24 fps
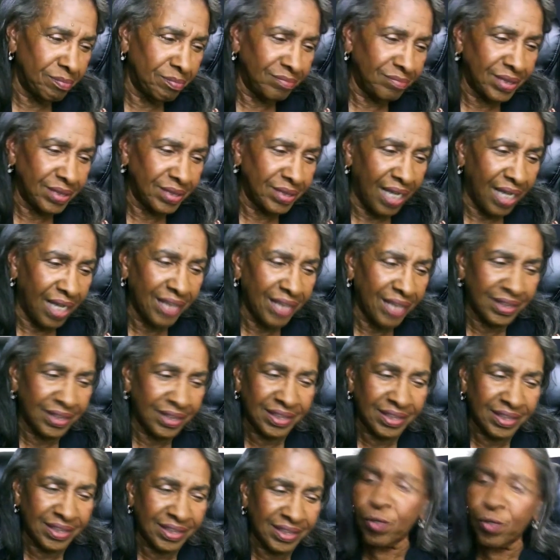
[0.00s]

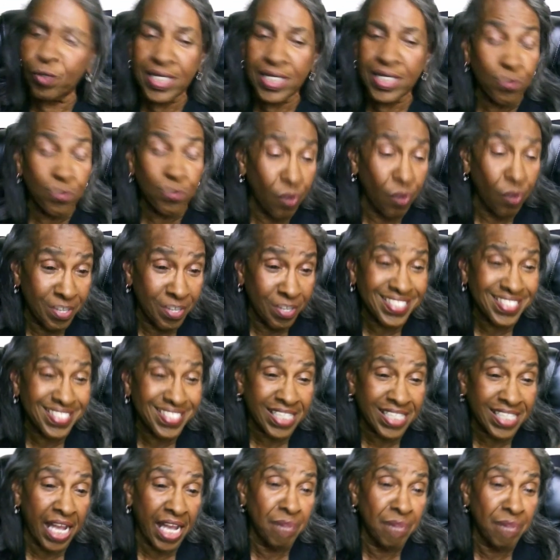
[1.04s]
unchoice words came
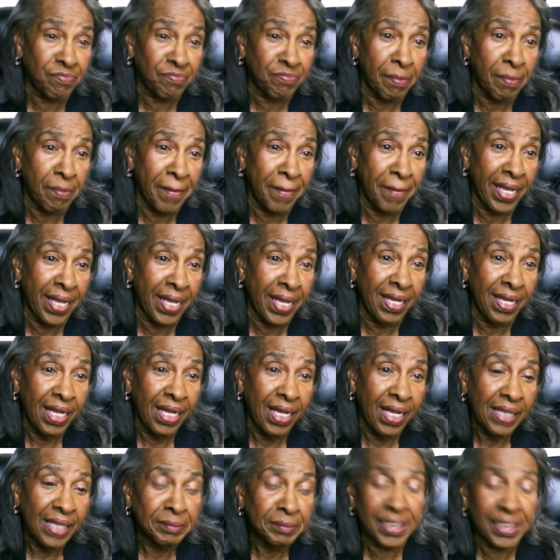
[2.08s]
from me
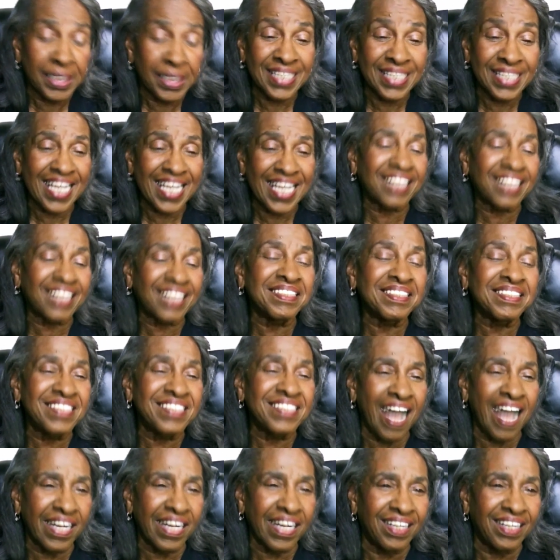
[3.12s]
because I could not
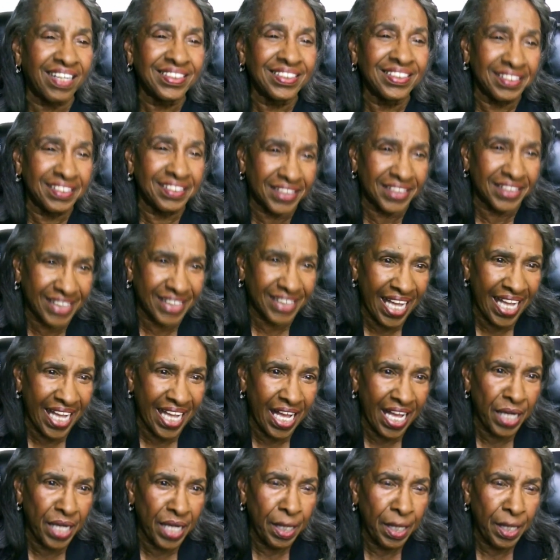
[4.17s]
understand
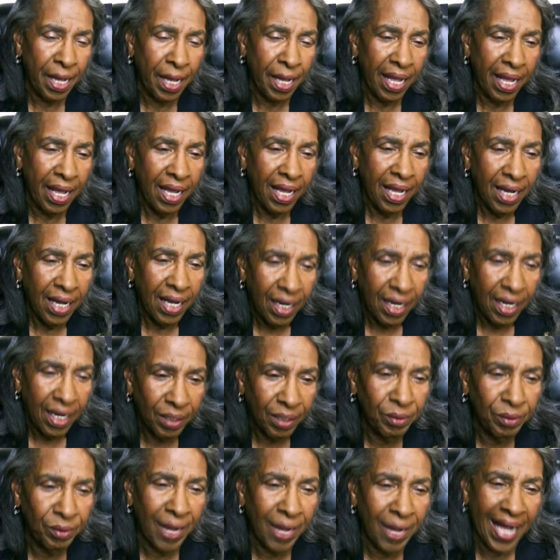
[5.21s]
who
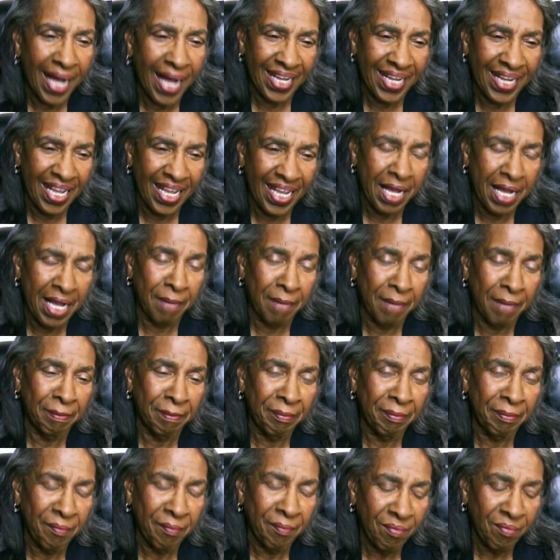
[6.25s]
I am.
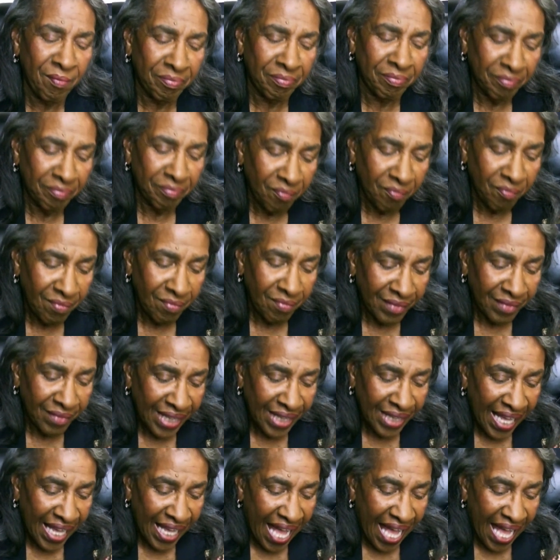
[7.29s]

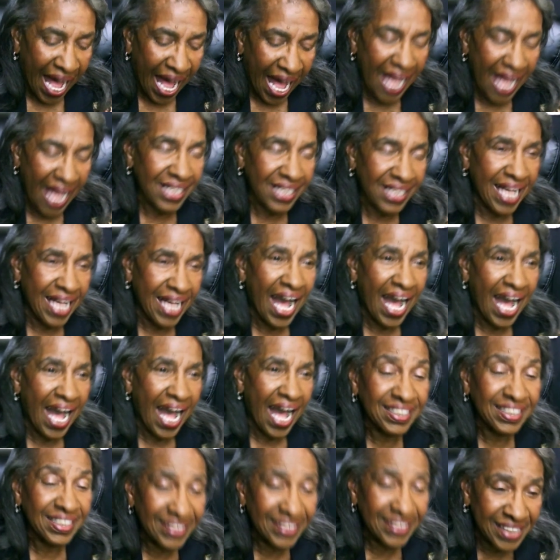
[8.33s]
I
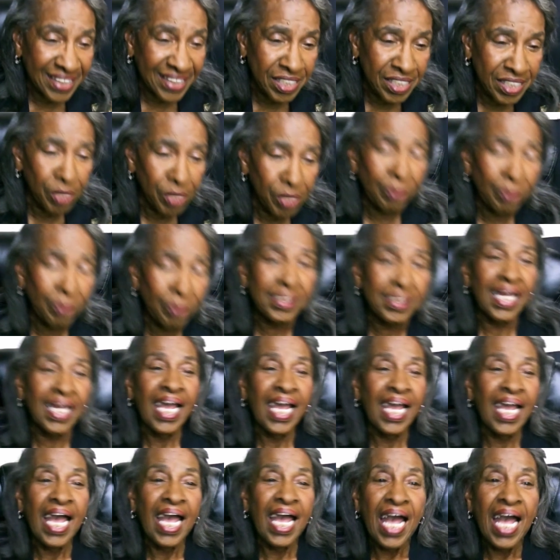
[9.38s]
continued.
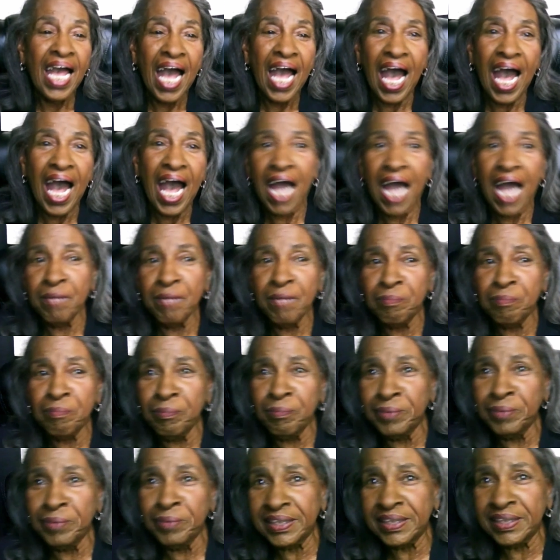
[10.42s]
I was
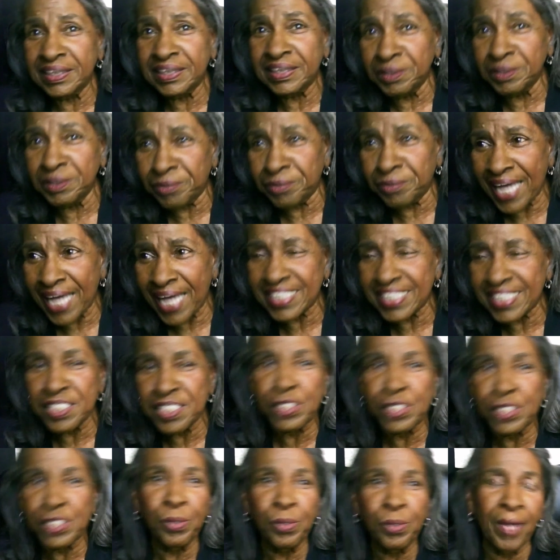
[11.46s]
attracted to
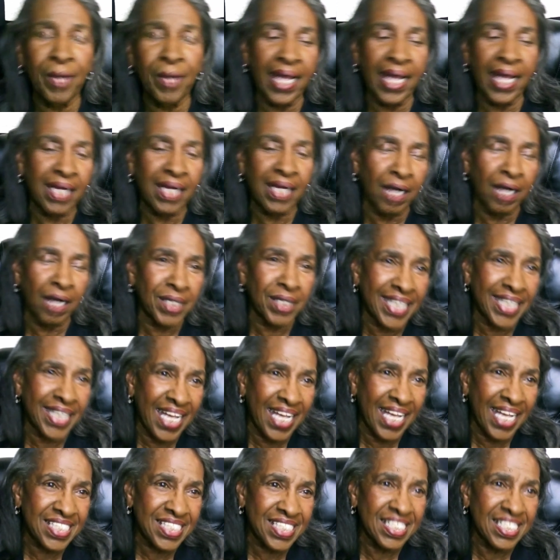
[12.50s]
a
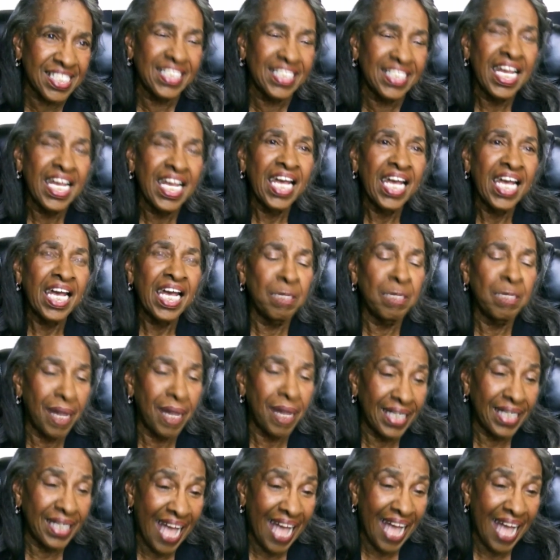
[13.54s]
congregation in my
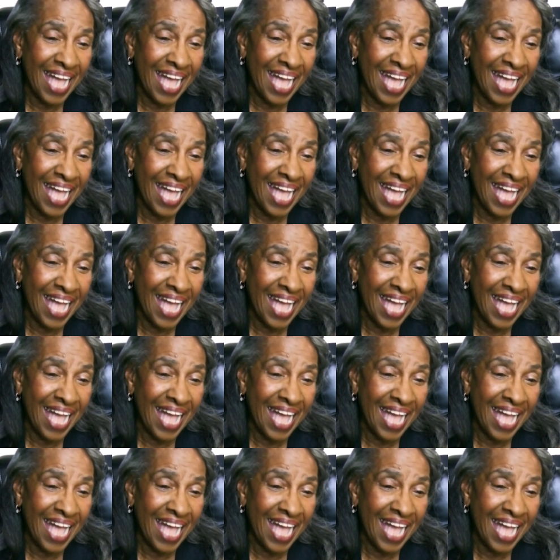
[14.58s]
last